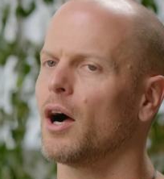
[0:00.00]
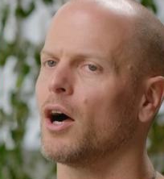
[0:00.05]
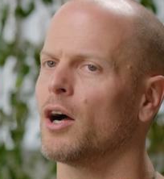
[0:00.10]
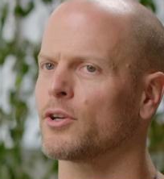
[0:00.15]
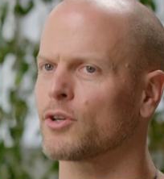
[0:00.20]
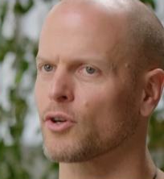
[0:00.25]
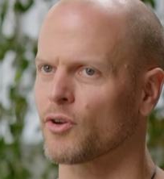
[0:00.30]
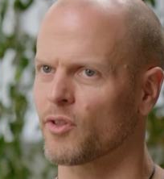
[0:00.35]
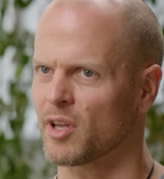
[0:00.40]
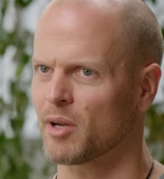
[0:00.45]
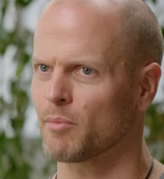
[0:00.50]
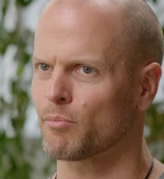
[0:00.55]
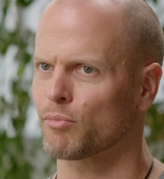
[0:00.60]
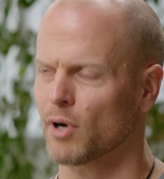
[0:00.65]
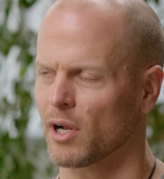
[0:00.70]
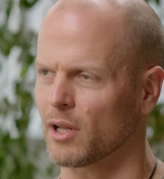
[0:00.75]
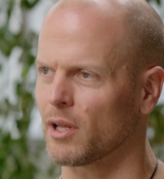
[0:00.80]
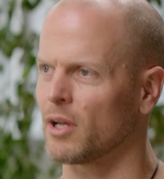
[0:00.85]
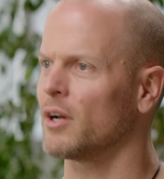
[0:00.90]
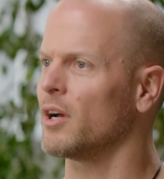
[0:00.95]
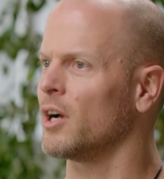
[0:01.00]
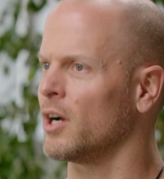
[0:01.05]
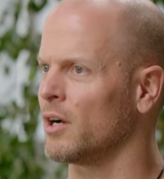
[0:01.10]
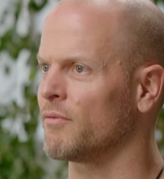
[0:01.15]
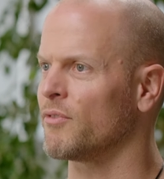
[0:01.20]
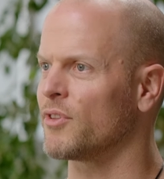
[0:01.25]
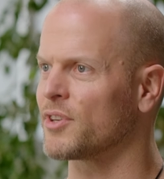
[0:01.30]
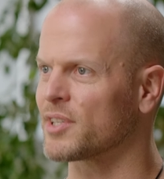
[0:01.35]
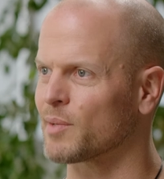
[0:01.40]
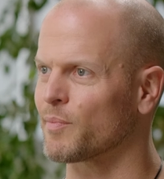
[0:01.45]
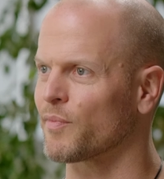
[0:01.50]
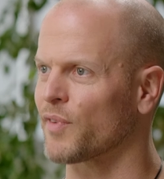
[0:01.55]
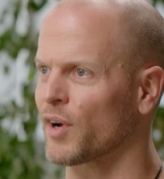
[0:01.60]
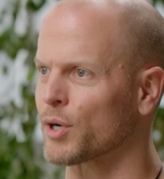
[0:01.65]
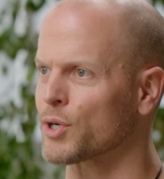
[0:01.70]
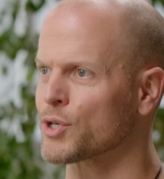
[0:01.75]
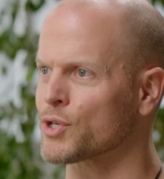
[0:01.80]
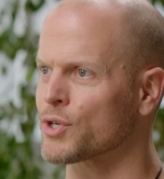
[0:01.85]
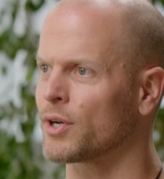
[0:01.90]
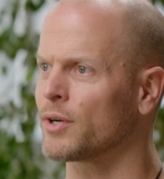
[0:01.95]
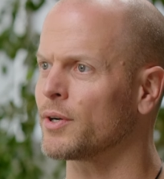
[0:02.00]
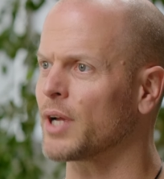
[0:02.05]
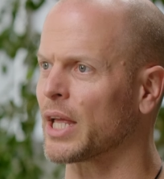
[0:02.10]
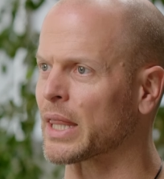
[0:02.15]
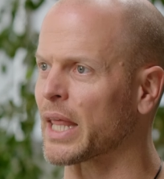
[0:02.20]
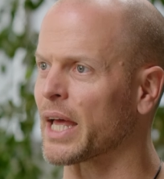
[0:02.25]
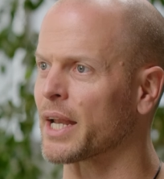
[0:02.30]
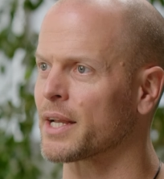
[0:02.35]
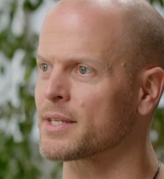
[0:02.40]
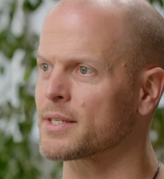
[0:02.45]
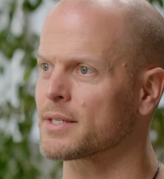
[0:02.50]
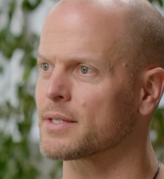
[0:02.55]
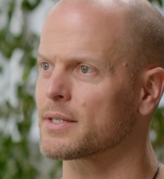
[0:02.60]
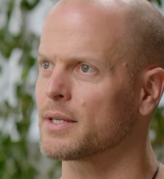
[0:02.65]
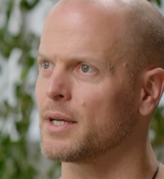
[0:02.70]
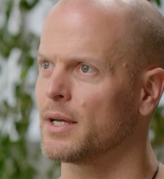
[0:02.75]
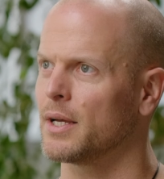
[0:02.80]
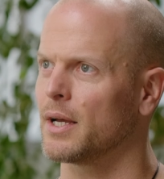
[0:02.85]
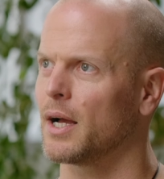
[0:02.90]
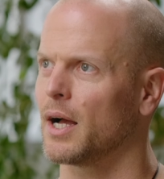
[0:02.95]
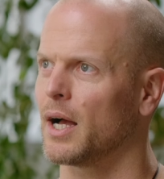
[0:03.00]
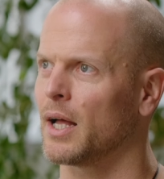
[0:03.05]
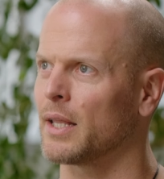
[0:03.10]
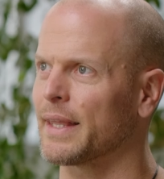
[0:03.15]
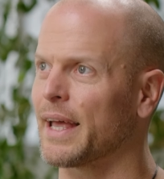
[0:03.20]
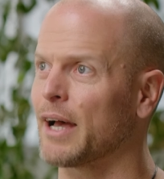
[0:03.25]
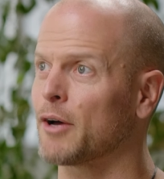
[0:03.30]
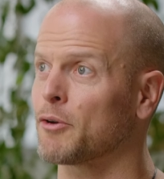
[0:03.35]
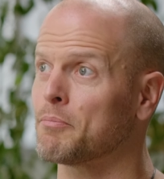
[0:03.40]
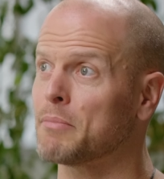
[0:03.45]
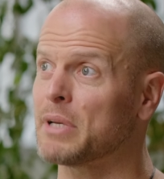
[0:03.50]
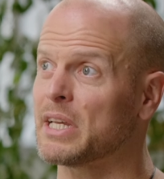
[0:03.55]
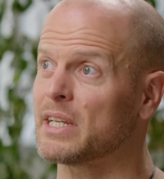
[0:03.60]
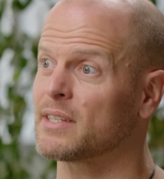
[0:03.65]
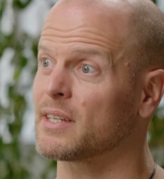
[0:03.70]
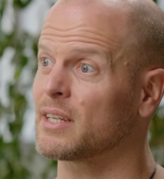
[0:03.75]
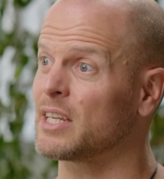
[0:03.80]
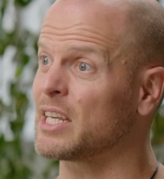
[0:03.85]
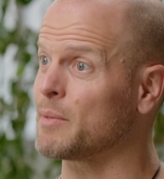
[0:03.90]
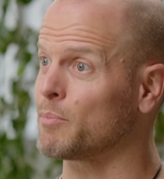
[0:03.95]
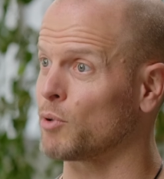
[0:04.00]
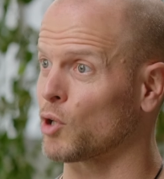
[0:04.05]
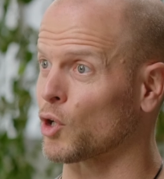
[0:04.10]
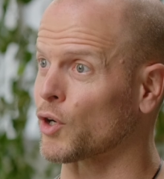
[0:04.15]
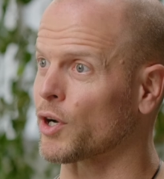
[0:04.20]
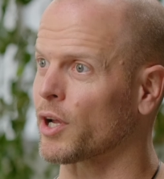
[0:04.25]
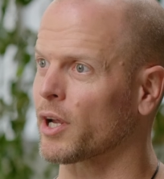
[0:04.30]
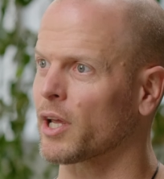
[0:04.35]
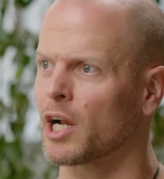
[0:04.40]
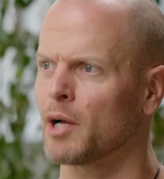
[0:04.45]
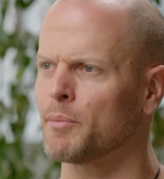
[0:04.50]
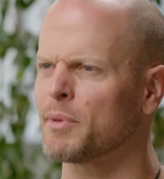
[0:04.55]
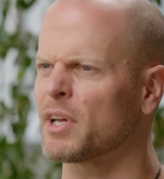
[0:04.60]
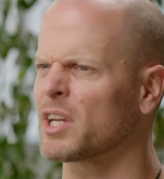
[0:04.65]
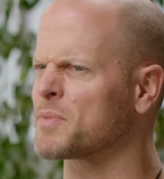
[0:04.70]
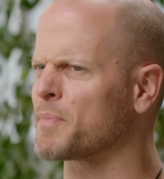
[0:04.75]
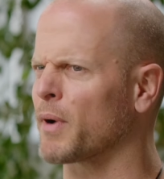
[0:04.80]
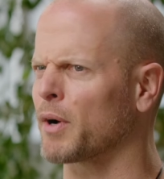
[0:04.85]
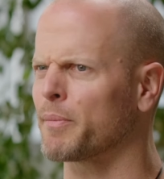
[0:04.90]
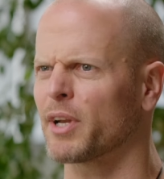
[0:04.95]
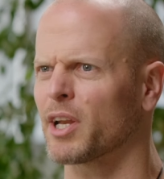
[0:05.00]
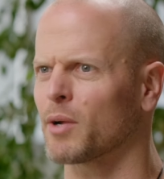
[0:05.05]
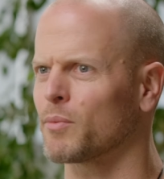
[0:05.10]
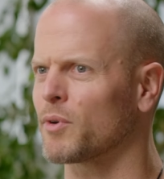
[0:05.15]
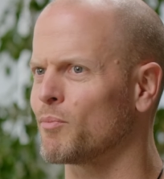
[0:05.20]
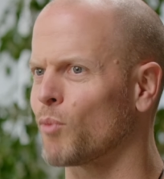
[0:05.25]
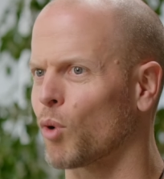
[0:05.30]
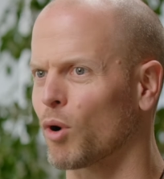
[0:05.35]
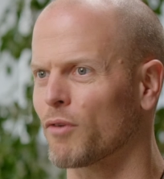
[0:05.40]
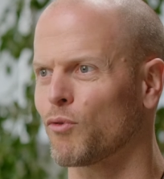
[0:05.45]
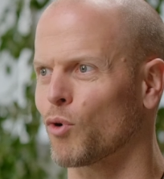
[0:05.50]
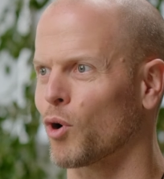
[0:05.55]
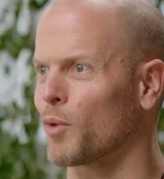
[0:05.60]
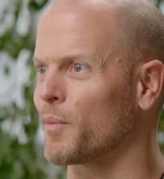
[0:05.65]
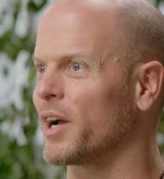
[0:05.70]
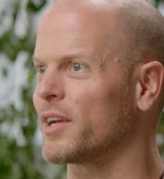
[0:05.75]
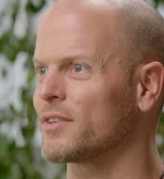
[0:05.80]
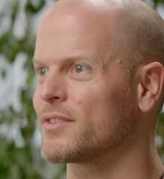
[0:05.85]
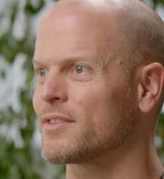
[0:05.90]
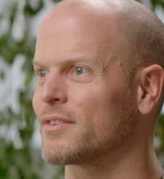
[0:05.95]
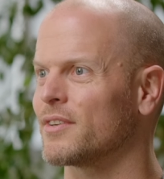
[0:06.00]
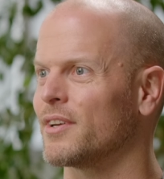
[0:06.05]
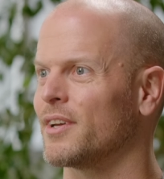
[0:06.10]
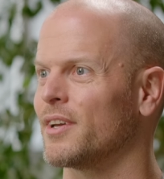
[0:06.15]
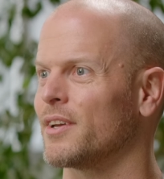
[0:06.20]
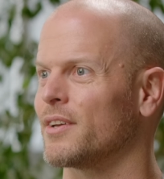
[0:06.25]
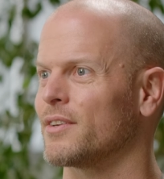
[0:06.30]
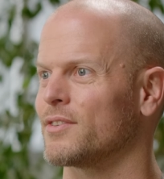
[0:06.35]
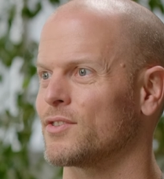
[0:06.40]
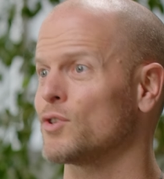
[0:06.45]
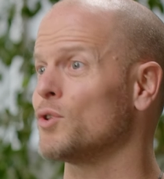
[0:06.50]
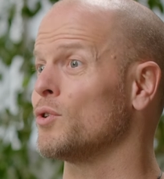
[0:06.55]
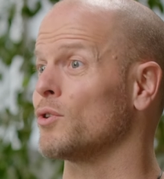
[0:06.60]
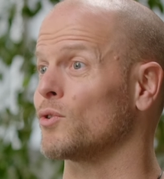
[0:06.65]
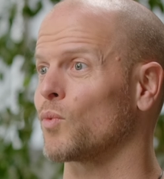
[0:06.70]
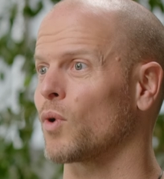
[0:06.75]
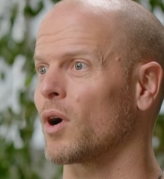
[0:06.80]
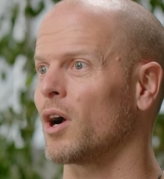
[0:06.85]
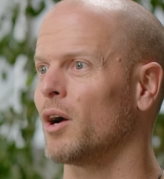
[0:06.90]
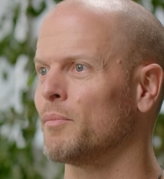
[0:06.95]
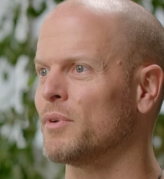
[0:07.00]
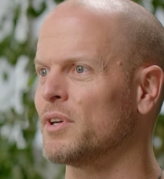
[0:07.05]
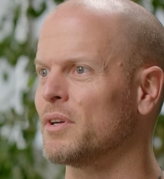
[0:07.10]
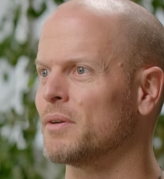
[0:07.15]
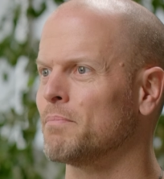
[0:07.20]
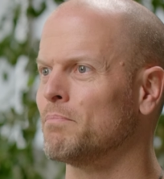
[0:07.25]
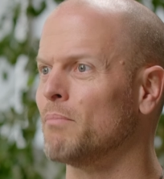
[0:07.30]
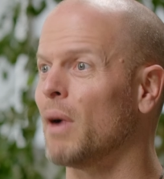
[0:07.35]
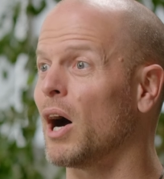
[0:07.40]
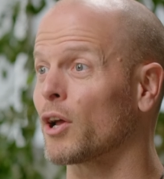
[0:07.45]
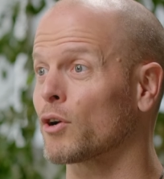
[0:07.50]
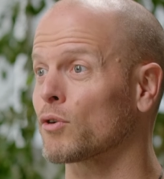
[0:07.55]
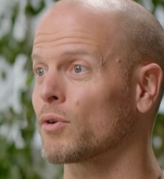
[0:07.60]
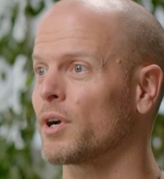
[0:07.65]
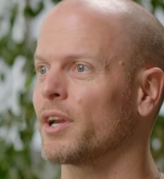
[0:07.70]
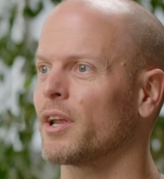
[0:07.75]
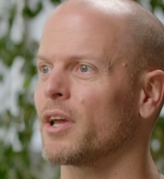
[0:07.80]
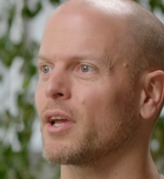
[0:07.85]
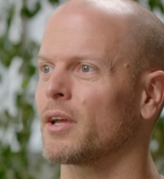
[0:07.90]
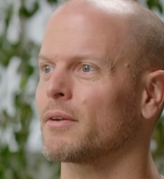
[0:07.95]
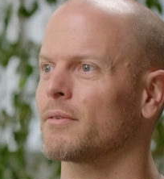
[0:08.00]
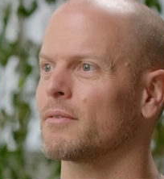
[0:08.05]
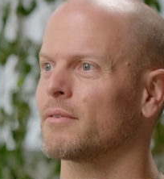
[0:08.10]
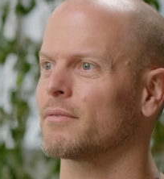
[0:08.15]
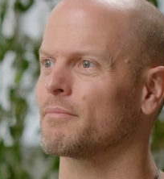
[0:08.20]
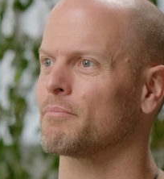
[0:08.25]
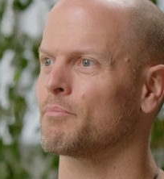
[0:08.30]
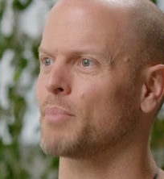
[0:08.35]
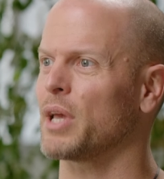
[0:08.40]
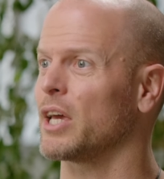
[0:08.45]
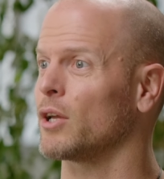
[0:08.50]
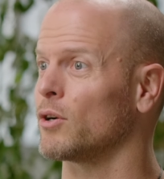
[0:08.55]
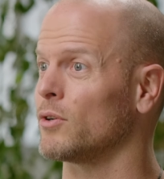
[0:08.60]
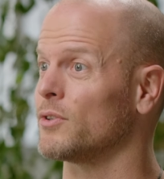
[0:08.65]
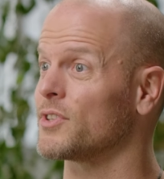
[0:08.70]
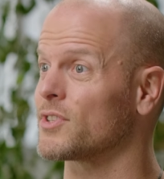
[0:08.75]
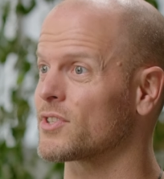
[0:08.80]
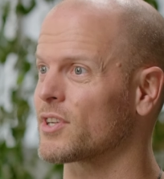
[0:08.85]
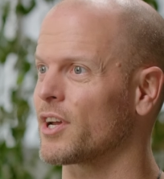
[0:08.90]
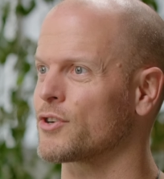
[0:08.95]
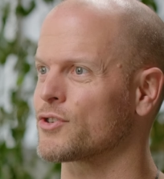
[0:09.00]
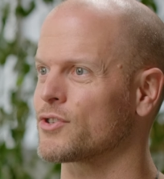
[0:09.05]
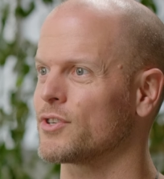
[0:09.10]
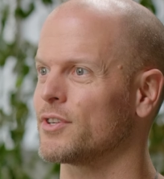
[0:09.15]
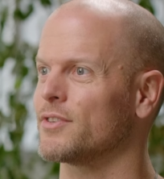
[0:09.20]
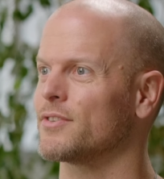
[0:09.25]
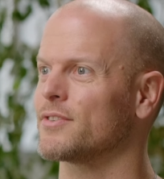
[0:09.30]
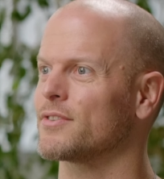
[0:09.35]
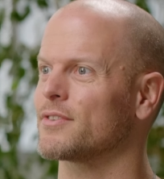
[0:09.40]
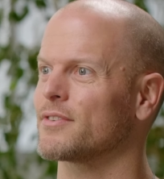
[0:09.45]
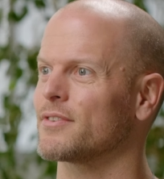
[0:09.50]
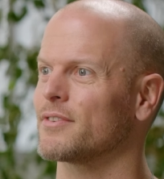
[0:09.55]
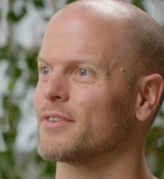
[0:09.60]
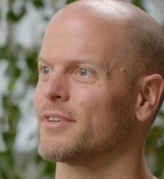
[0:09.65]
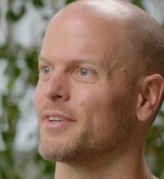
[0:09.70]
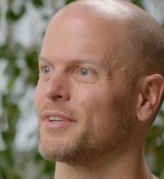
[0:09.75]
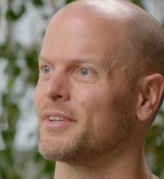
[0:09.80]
under the umbrella of the Tim Ferriss Show, and that is allowed me to keep learning. And I'll be experimenting with more formats mm. soon where I'll be moderating panel discussions.